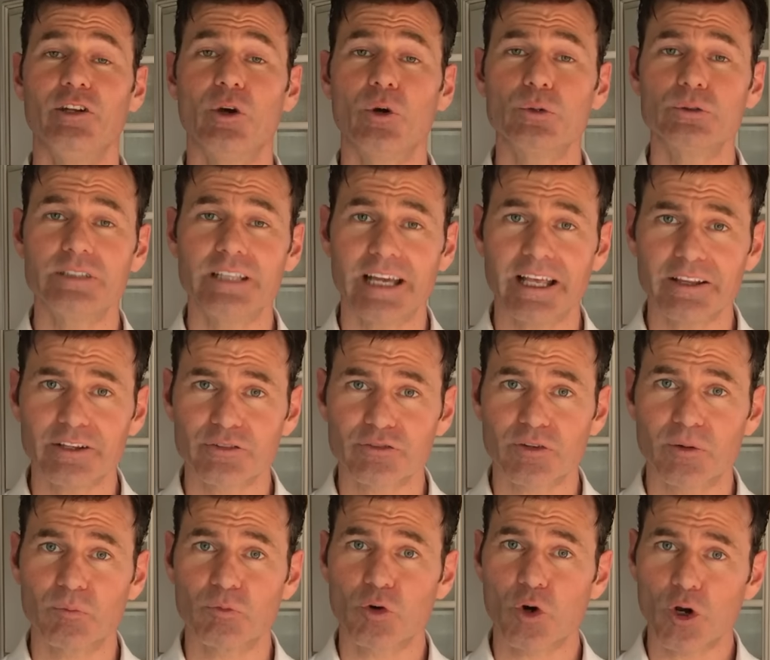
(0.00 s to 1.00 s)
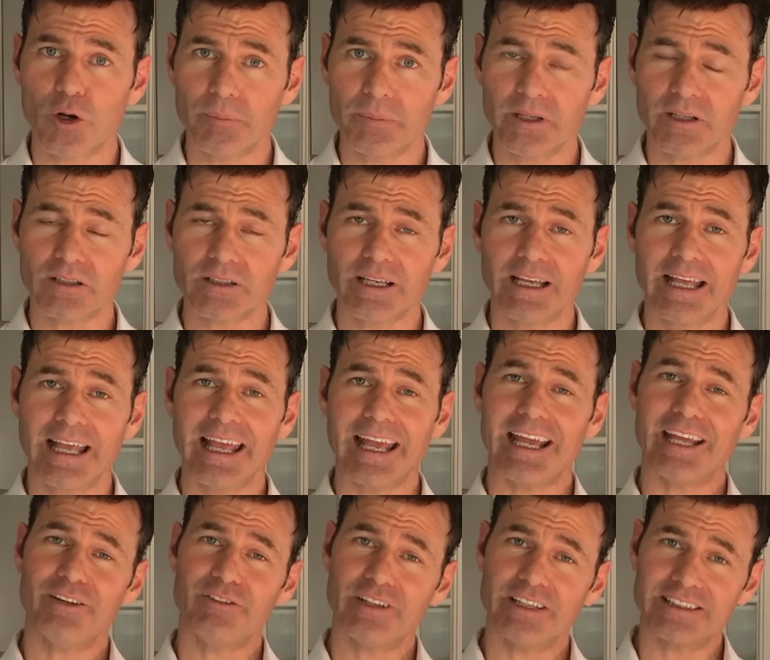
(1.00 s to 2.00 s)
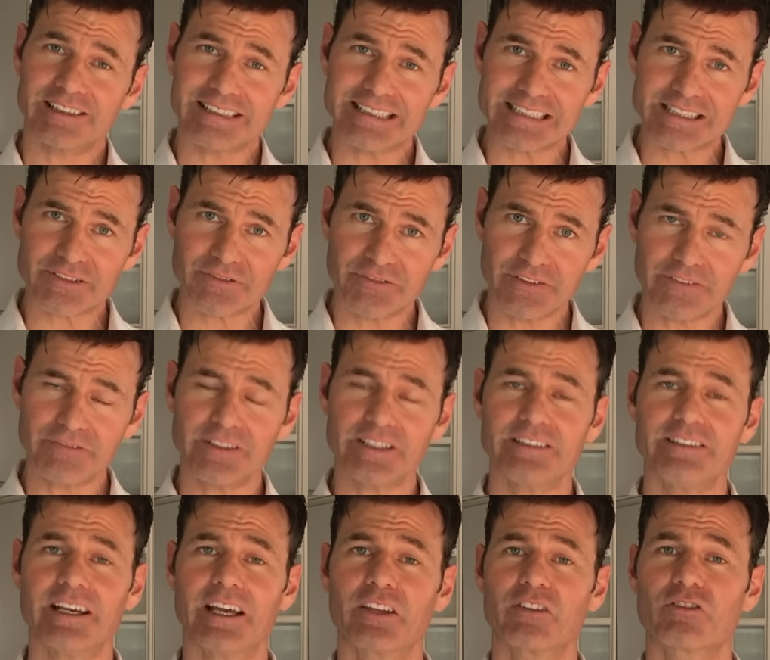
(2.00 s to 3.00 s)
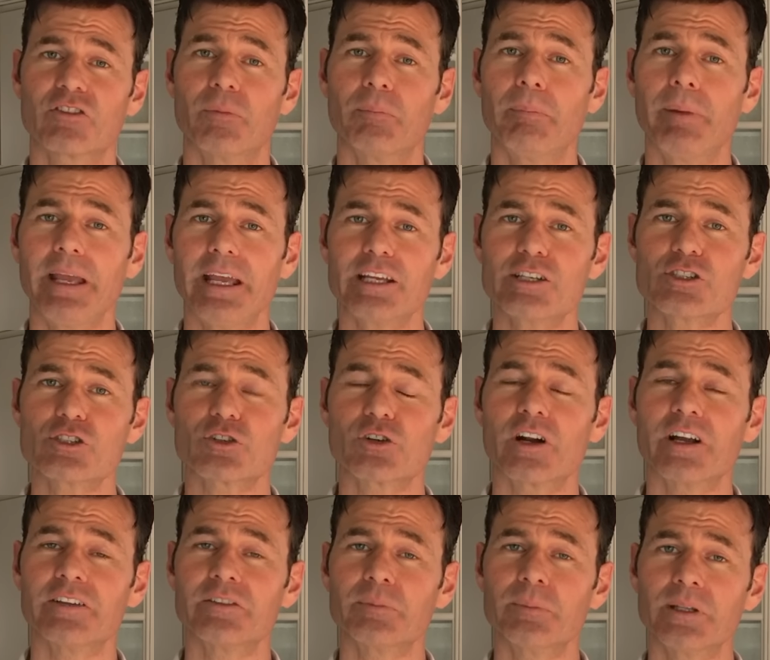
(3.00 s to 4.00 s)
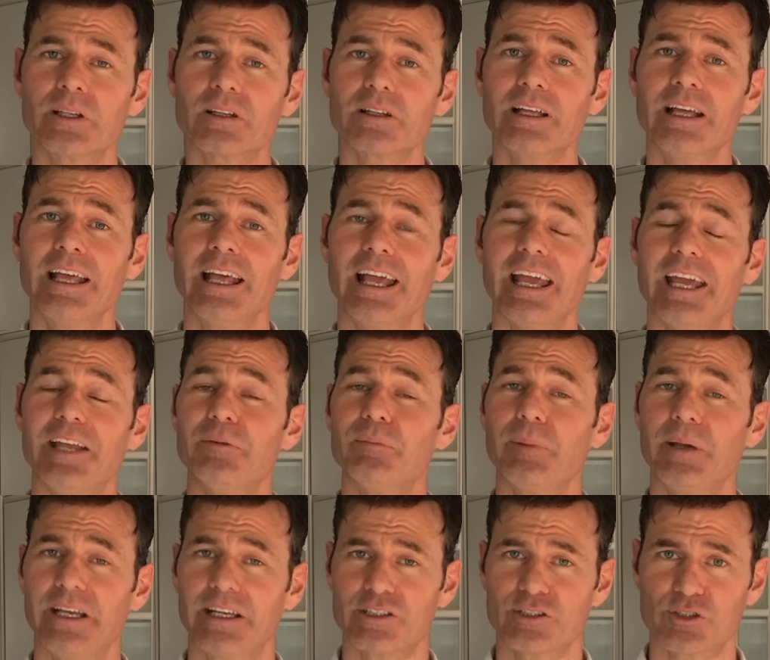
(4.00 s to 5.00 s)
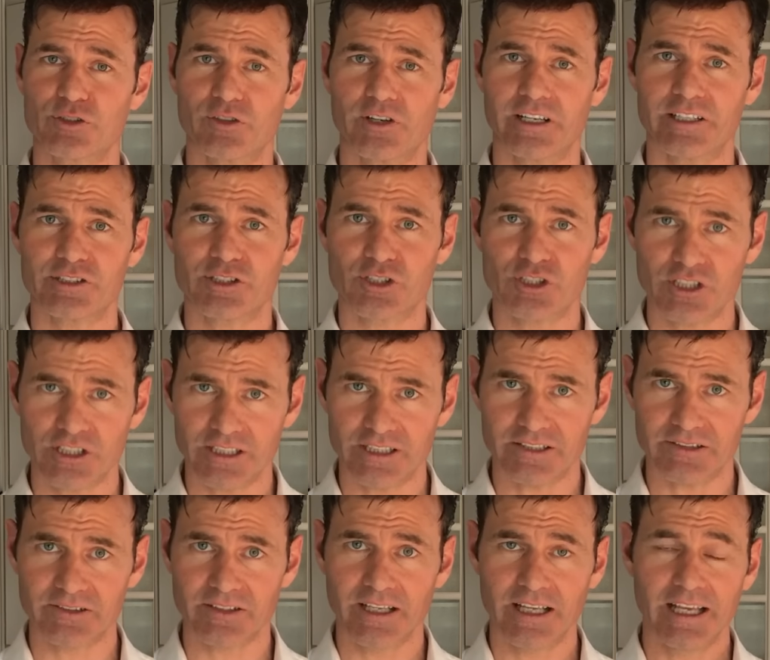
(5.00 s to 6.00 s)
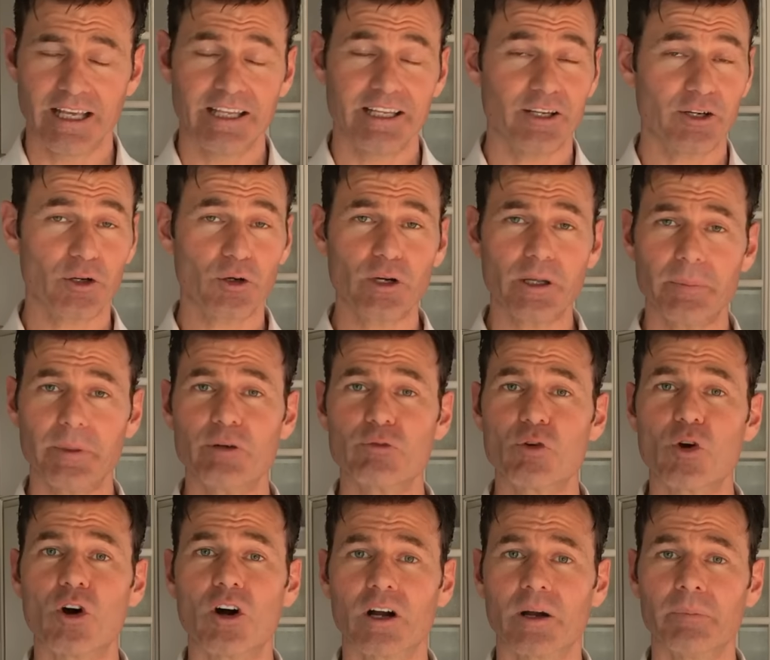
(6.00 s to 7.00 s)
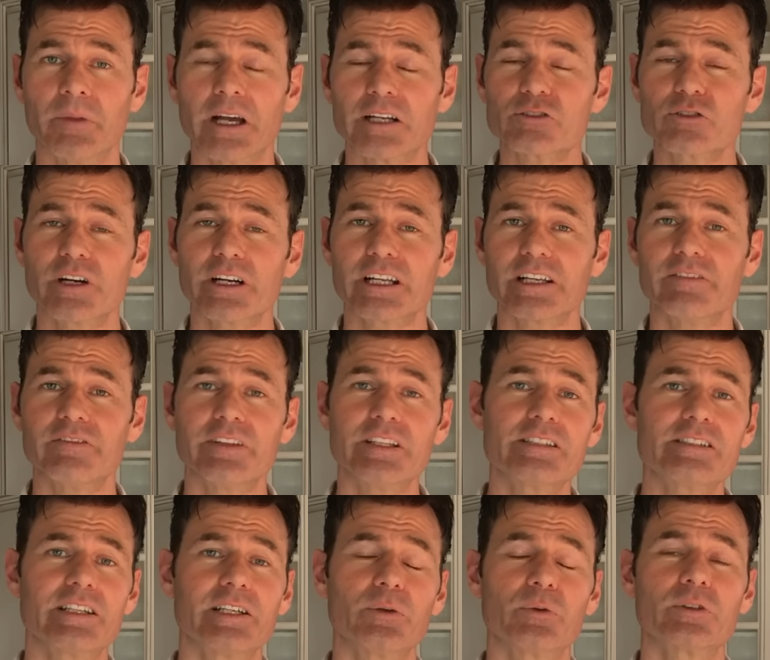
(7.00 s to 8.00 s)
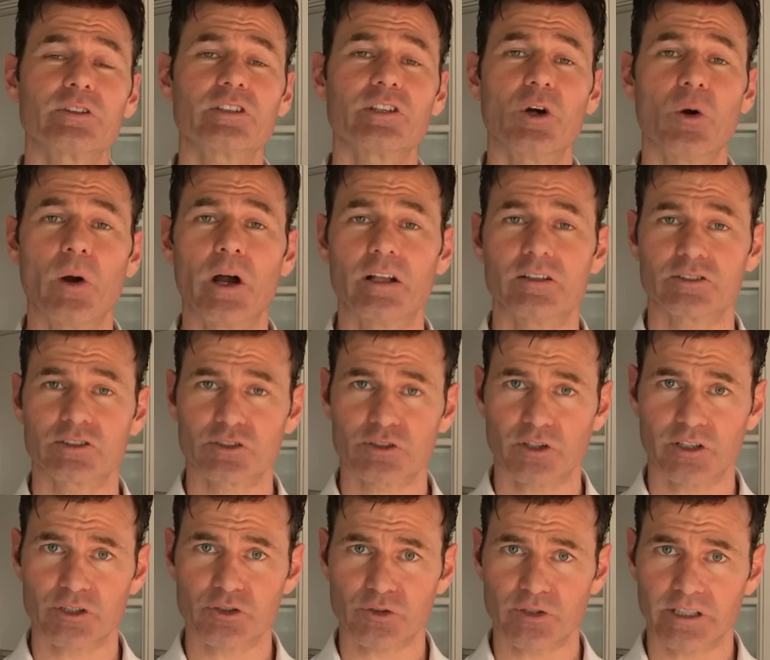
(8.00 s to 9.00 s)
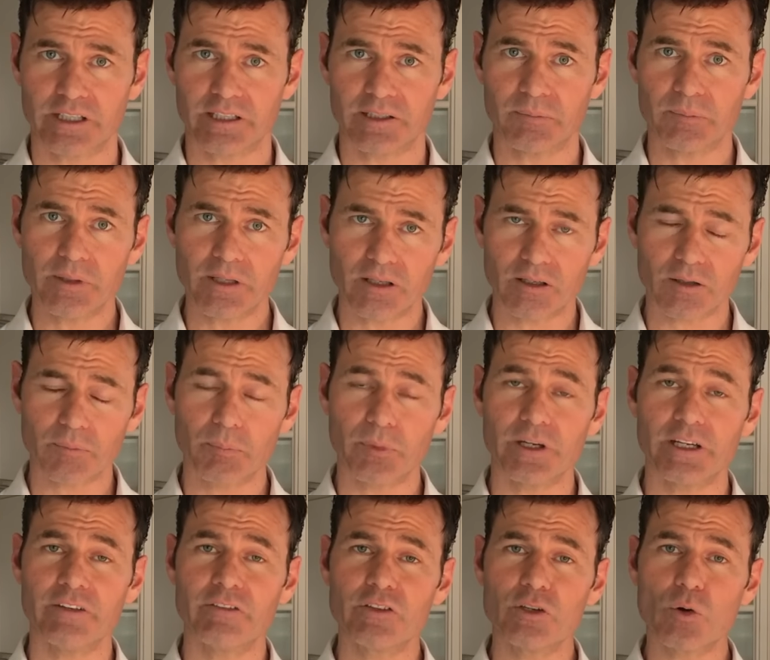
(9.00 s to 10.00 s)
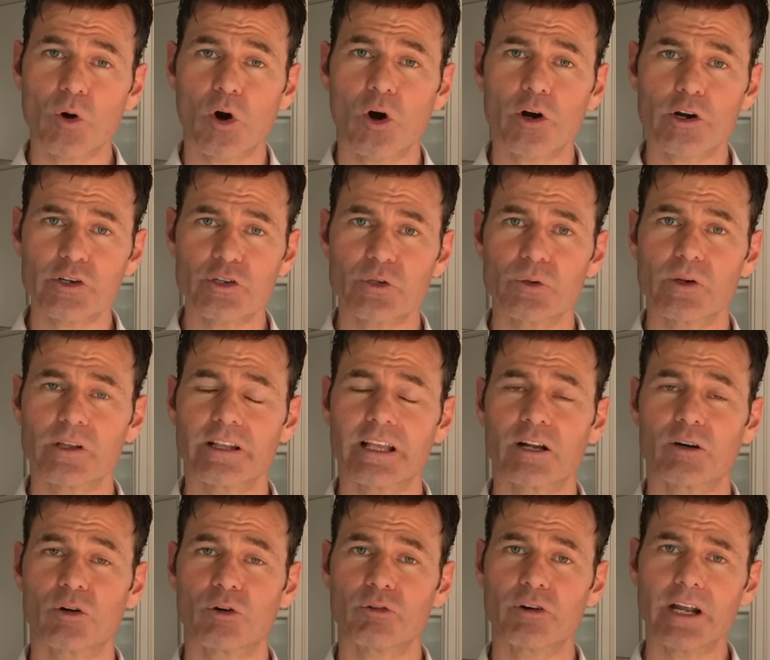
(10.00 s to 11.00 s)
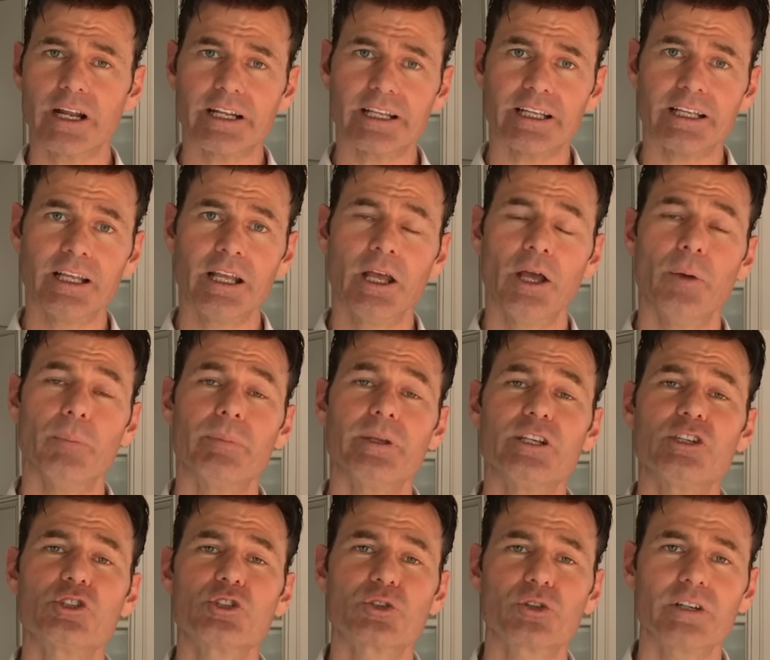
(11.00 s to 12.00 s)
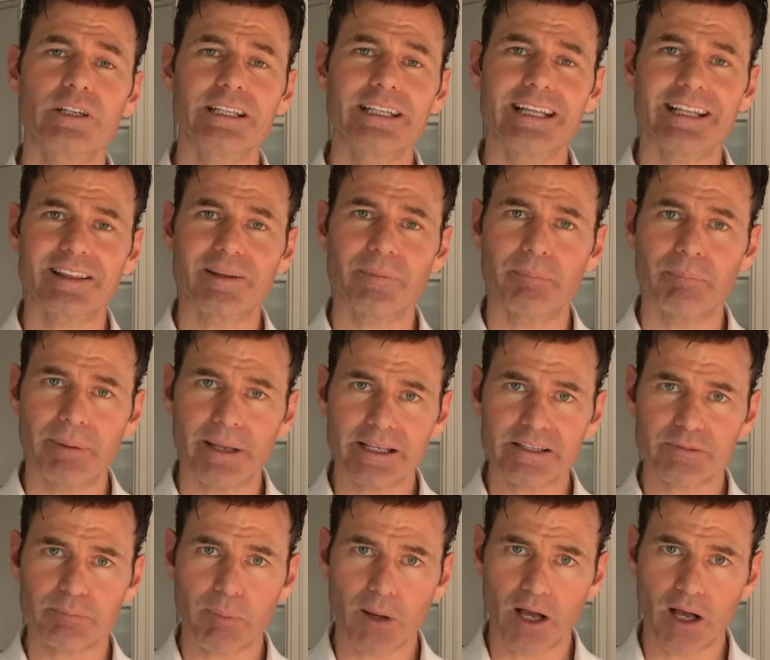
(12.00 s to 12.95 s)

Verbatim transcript: no deaths from raw milk, and at least 50 deaths from pasteurized milk and pasteurized cheese. Now, don't get me wrong, I'm not trying to convince anyone to go out and start drinking milk, but if you are doing that already, be sure to get the best